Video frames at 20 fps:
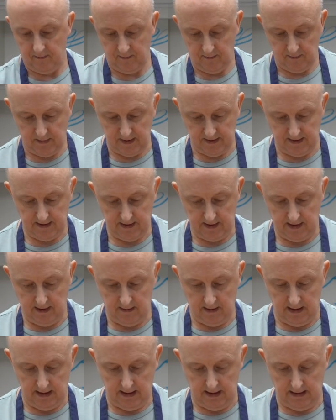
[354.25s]
this is
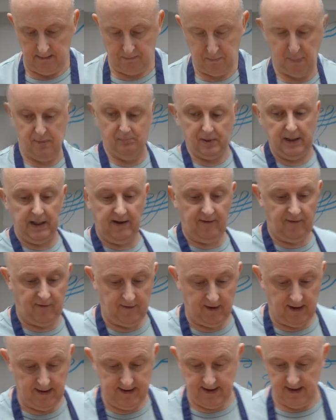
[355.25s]
a beef,
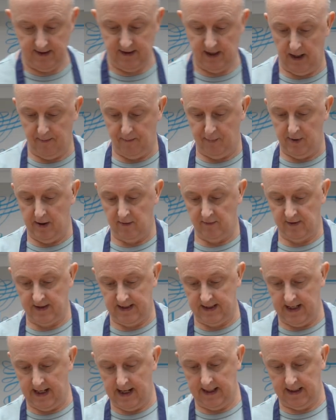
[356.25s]
it's a top round
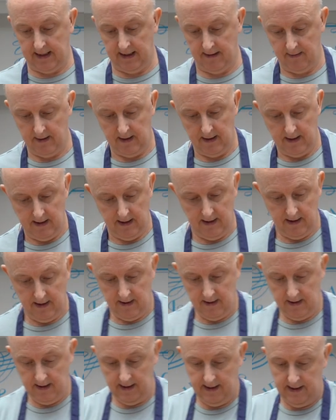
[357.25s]
steak,
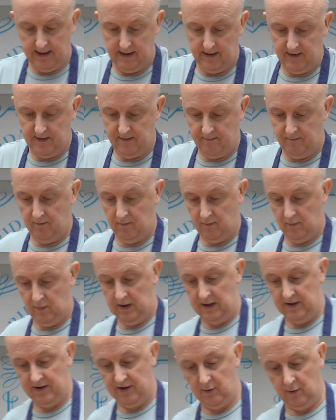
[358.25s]
and what
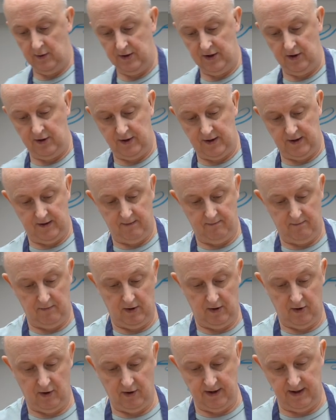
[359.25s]
I'll do is just
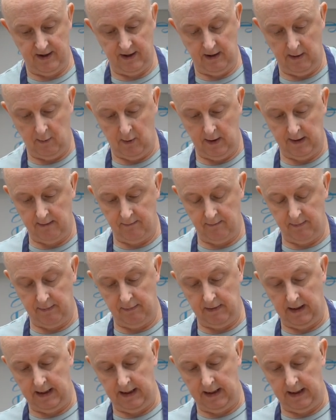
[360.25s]
cut it, I want like